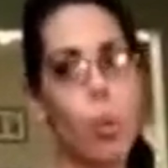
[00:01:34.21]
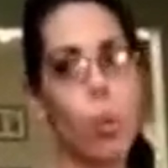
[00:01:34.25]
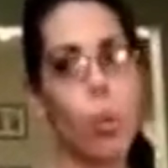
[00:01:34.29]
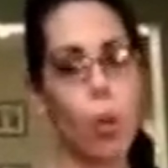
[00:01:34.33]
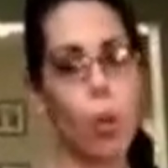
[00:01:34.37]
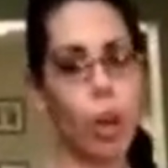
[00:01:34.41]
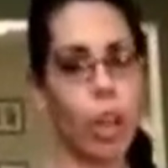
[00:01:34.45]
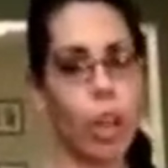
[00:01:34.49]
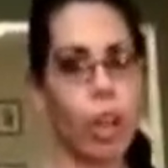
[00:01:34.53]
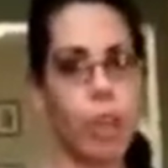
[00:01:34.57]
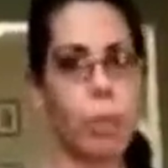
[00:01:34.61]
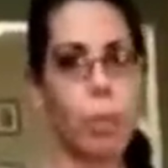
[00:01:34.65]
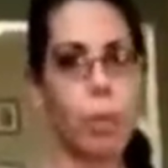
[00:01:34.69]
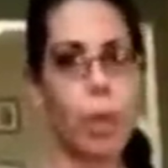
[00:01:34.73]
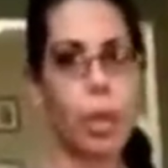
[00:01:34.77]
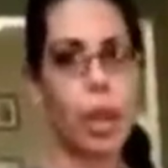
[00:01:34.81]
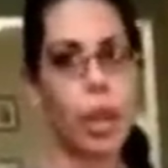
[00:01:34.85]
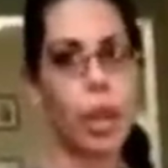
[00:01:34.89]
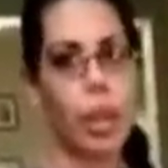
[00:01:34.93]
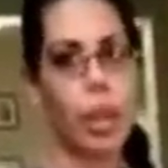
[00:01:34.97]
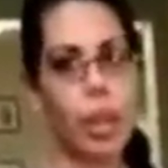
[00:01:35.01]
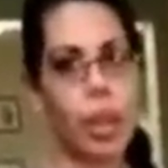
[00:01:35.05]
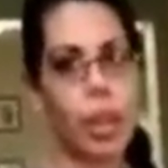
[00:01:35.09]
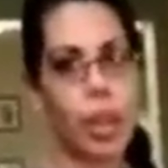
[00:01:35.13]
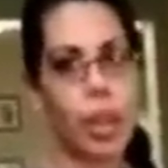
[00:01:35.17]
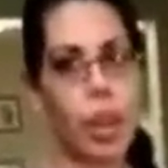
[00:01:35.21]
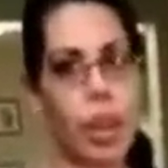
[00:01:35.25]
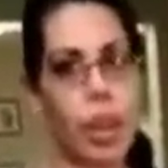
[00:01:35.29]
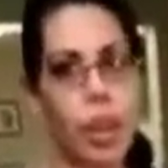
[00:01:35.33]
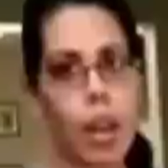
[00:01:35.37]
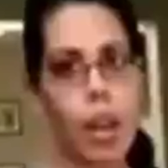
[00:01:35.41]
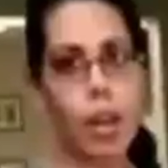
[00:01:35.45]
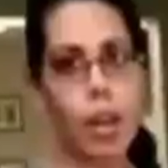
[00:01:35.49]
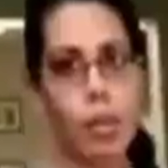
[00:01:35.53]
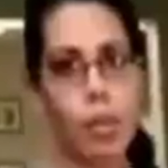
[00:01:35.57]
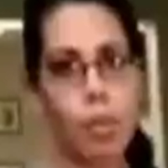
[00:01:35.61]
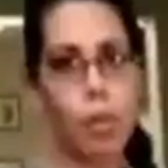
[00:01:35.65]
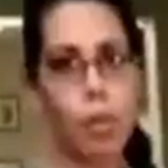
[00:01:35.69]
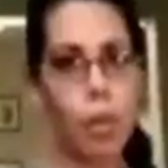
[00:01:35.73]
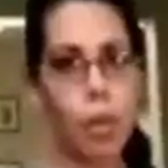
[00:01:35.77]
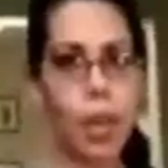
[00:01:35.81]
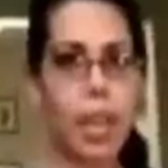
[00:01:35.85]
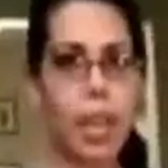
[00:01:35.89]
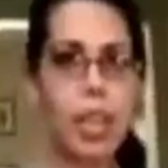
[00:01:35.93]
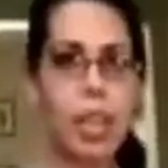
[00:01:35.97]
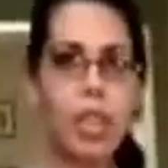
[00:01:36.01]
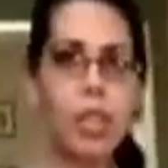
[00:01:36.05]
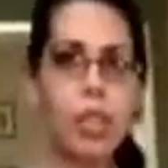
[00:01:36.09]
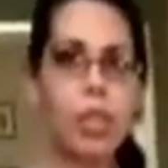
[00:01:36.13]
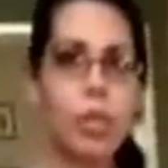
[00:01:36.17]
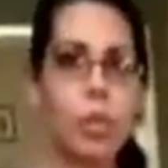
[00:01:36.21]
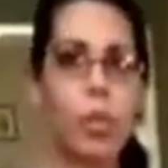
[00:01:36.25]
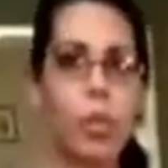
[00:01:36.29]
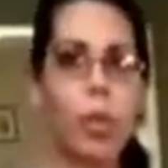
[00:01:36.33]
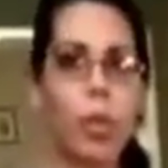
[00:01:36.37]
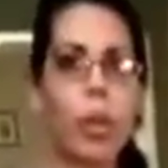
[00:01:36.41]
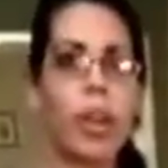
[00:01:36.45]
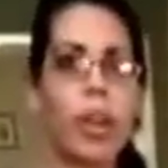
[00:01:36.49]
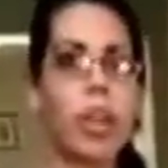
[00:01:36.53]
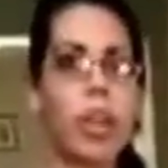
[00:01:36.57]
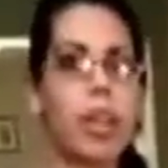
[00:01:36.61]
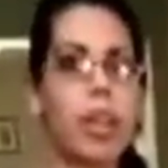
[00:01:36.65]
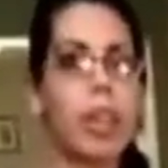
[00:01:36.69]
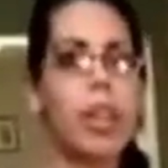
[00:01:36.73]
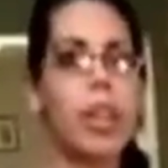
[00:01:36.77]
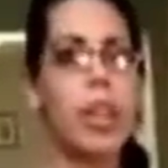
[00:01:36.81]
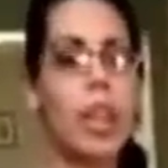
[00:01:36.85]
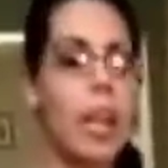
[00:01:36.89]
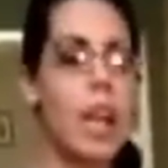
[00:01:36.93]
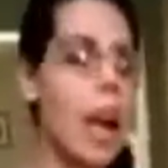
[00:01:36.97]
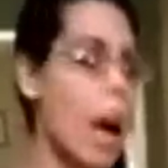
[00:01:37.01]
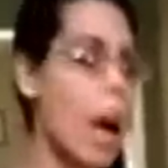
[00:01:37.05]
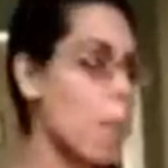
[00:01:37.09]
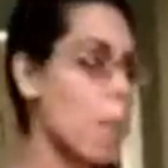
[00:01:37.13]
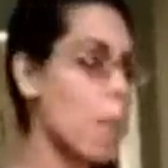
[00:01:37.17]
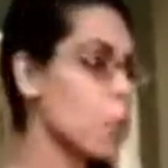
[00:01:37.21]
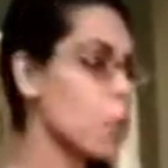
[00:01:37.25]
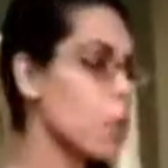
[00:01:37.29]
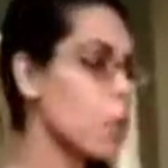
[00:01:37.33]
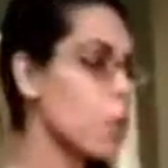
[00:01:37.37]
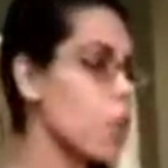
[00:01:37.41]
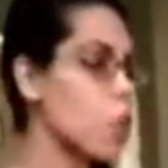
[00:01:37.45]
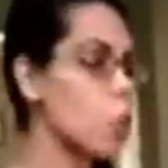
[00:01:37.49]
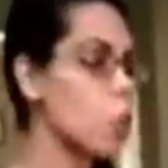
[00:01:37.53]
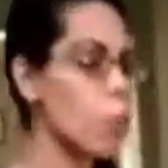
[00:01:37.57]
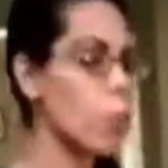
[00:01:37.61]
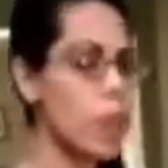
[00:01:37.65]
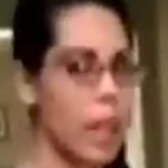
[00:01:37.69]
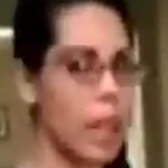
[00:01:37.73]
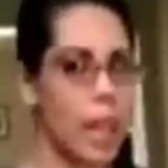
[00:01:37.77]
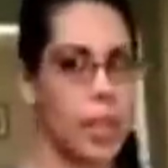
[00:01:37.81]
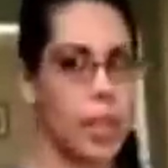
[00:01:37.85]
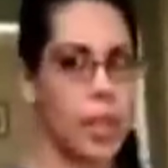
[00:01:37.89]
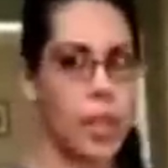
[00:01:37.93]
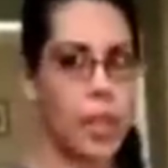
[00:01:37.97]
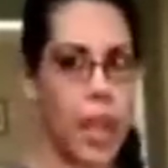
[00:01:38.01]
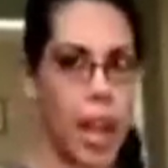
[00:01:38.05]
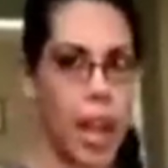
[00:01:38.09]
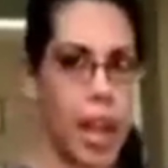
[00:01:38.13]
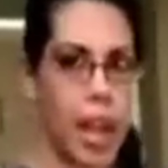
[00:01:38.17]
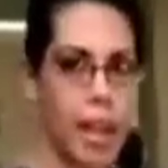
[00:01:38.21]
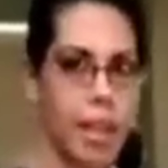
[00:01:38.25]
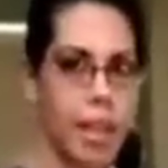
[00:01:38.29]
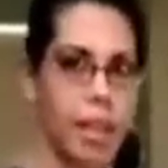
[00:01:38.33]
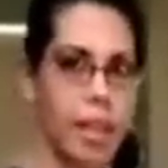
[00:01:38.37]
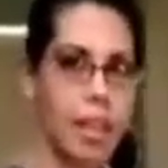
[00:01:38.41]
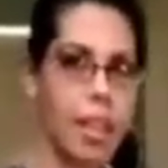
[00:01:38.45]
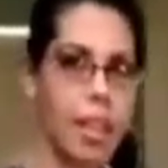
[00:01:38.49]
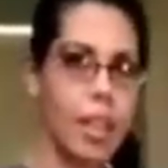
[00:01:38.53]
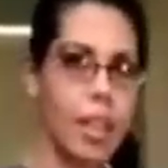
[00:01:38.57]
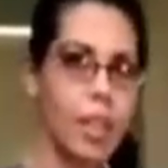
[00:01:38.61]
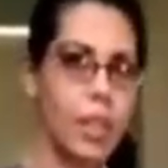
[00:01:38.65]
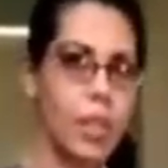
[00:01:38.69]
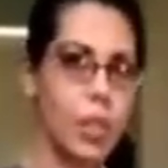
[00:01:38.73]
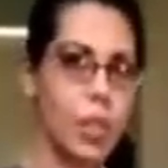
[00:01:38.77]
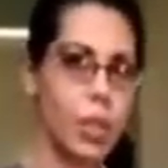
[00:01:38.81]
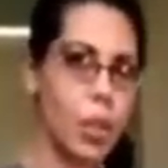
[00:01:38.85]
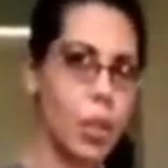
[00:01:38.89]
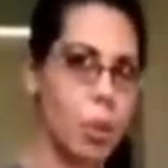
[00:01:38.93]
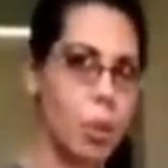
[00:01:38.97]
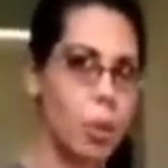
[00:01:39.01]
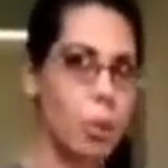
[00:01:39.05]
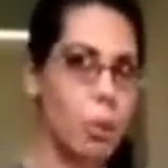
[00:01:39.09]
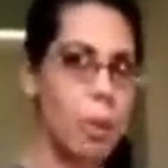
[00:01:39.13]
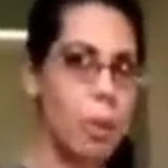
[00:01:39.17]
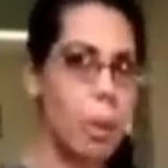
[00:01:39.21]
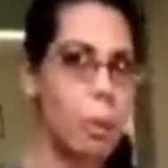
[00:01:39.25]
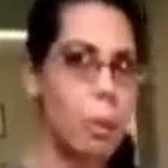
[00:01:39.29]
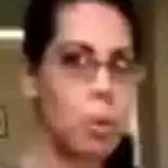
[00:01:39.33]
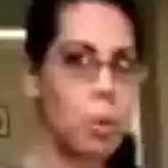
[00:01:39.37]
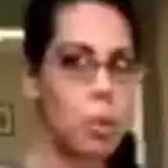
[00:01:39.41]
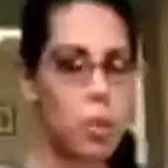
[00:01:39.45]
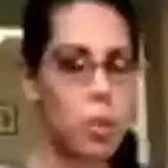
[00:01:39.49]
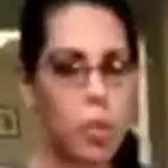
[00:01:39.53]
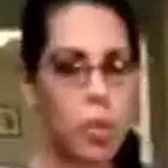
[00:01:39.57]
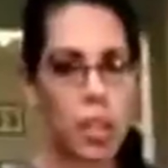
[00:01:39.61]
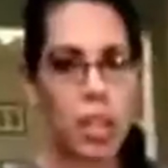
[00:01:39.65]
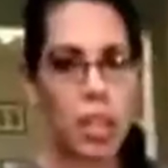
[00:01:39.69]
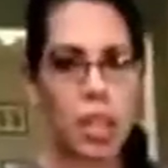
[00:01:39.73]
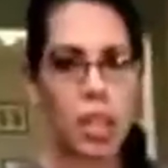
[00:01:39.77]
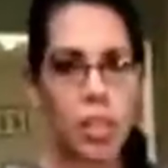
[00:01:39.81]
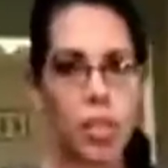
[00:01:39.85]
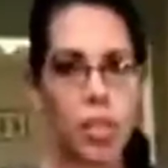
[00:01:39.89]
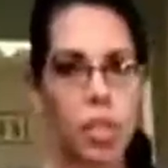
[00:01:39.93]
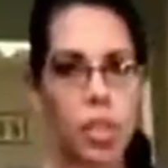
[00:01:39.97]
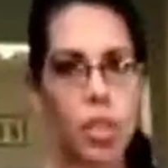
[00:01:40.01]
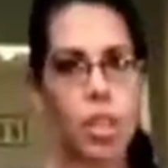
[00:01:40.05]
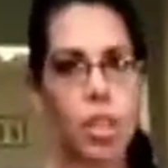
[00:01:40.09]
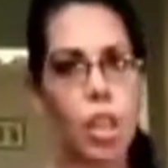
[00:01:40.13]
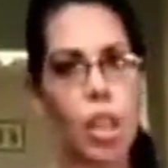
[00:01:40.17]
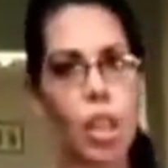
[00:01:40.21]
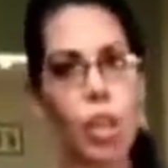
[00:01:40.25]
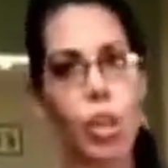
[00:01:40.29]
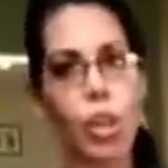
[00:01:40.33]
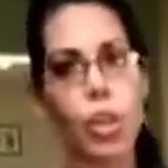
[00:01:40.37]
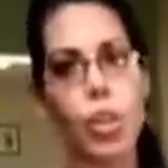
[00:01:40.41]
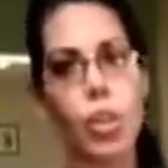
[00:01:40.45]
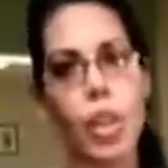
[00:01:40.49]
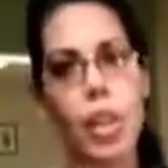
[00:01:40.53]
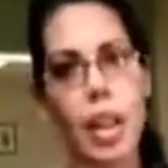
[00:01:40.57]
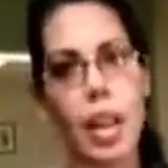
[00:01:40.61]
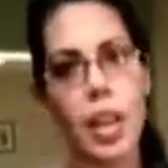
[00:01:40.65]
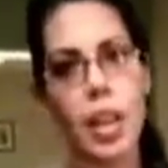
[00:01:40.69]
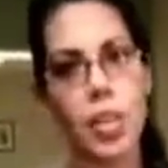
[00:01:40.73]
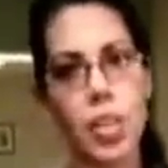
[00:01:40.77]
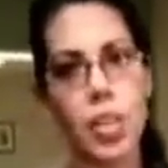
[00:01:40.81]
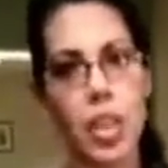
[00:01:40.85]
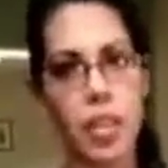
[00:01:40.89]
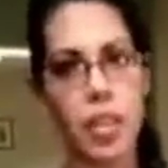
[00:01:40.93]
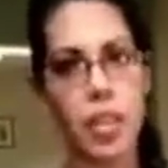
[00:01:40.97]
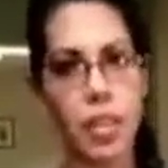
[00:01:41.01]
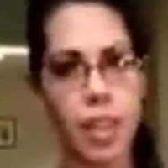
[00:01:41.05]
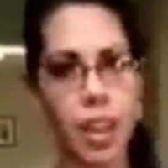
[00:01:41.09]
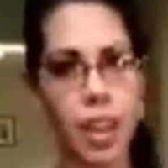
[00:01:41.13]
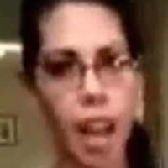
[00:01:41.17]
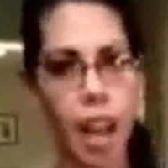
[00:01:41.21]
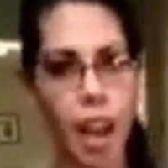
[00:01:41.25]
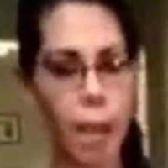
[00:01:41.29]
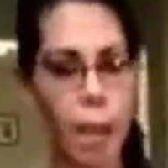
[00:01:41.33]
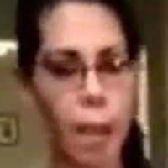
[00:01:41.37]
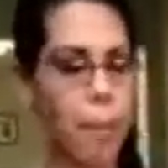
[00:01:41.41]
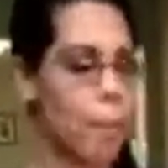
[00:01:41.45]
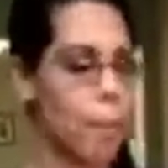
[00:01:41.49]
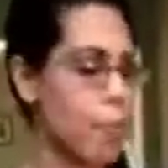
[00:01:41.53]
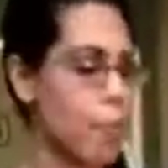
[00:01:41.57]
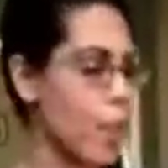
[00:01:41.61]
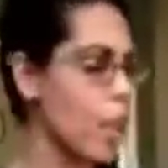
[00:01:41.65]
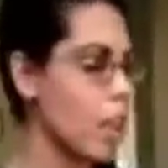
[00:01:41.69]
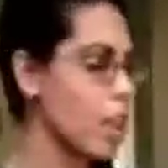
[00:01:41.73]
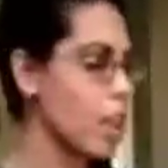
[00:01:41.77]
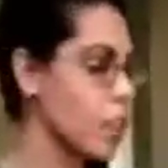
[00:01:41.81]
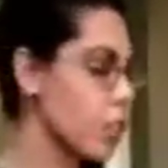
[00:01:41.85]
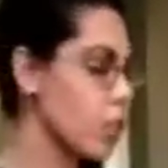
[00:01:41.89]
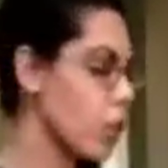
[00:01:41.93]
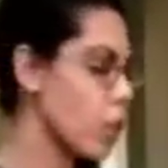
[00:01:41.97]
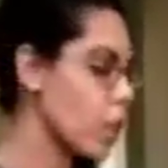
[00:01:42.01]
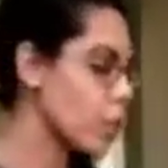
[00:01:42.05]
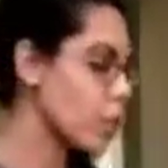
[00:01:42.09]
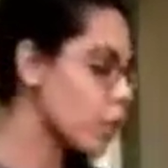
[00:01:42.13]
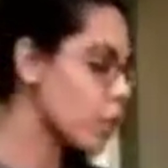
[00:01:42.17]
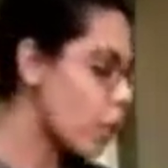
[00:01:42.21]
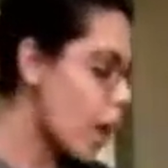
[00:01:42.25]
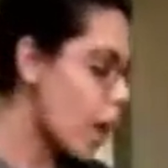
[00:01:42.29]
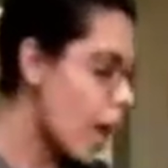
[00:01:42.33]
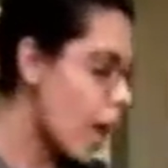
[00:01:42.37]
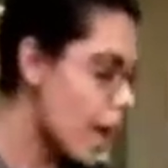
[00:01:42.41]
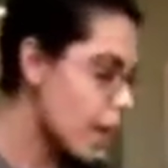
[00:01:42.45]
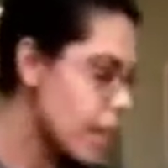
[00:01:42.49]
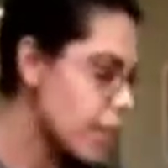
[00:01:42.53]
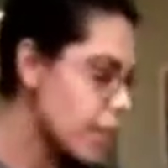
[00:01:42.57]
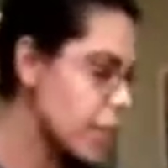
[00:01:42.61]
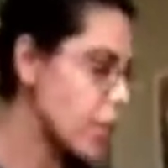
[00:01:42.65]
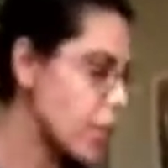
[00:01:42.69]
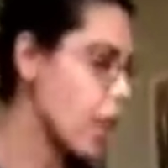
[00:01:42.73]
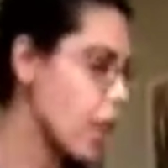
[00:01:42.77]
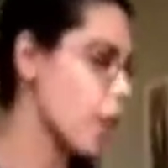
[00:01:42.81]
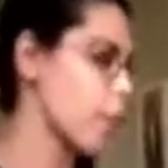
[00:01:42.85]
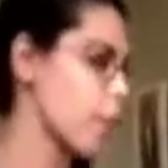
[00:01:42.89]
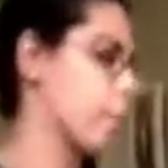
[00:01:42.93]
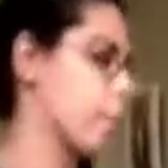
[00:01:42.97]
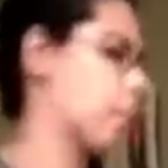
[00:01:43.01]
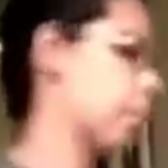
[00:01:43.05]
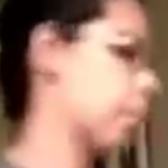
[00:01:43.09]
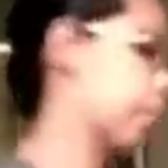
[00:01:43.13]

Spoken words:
We're going to put in the fridge for, I'm doing it 3 days ahead, so you won't be able to see this until Thanksgiving Day. So let's go ahead and start.